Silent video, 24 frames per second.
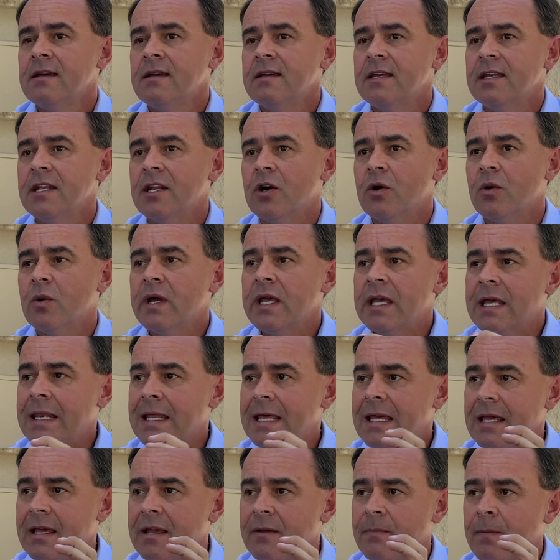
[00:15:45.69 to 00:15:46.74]
you know,
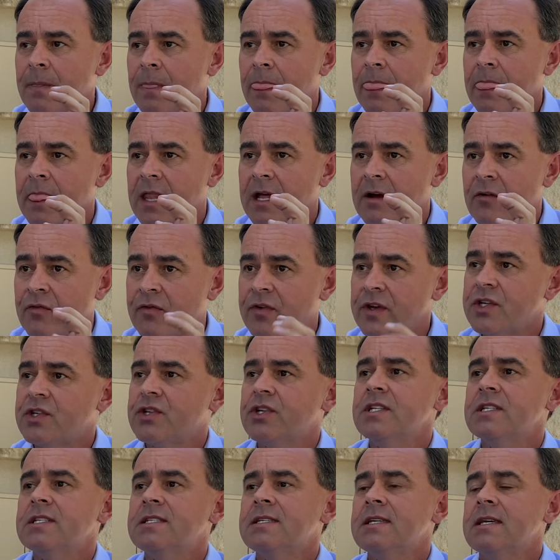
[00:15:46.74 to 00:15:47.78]
any
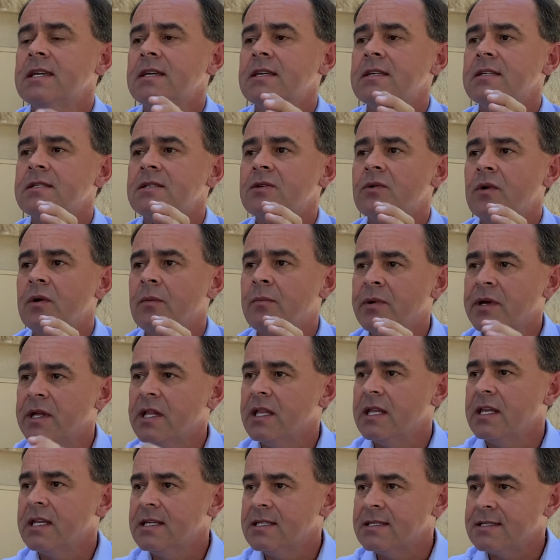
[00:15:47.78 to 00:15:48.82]
efficiencies or
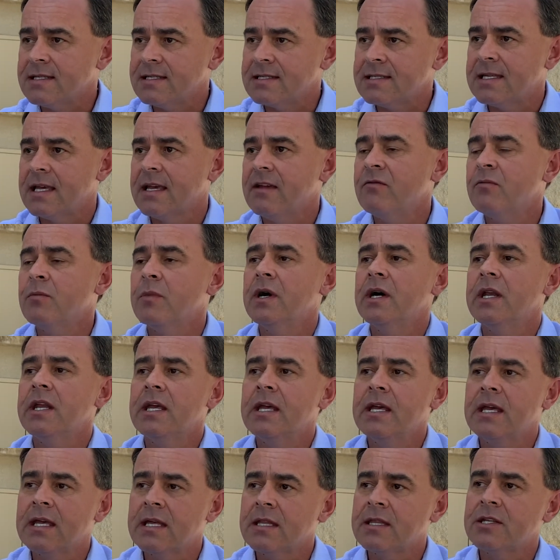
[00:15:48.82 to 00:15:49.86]
abilities to save money
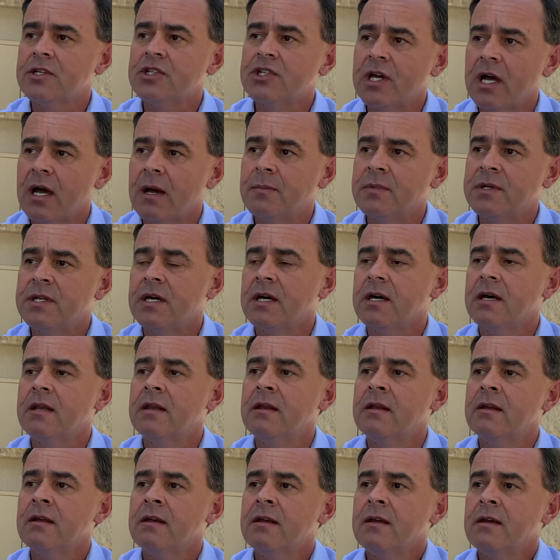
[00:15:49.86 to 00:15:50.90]
and get the job
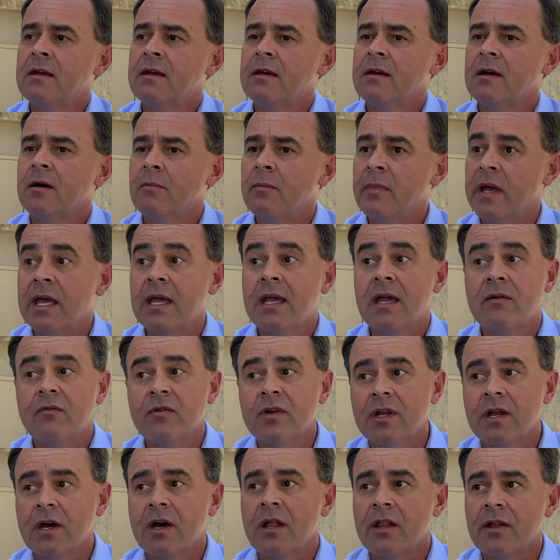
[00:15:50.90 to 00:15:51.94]
done, make every
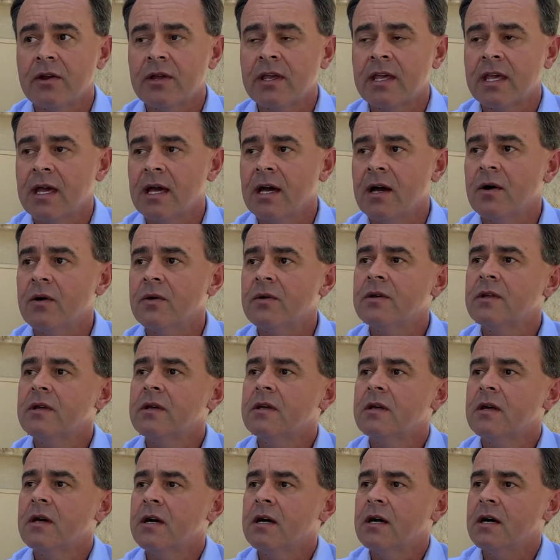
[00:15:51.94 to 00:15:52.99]
dollar count
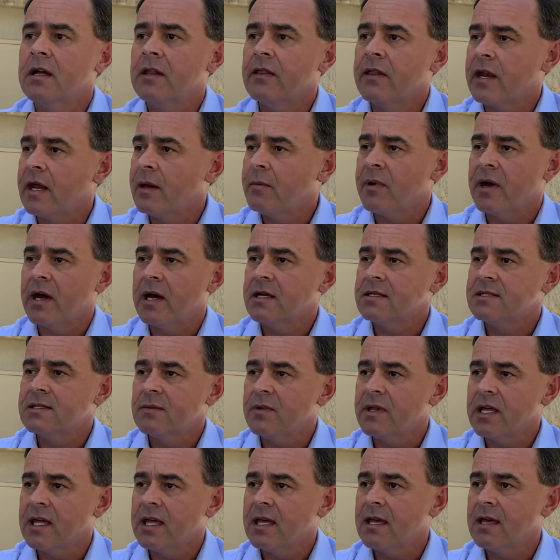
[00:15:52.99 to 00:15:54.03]
that I
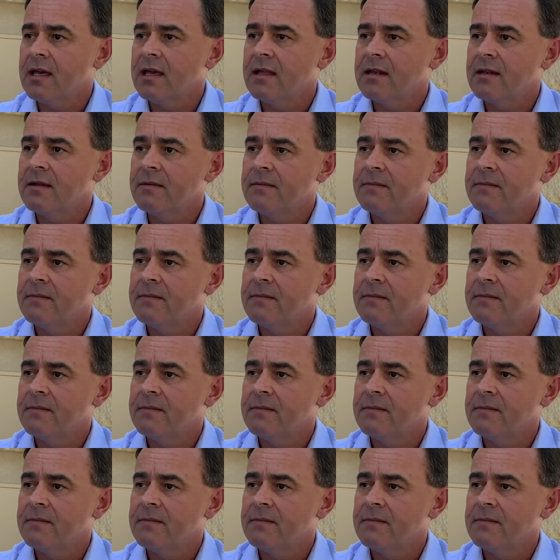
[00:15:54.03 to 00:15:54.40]
possibly can.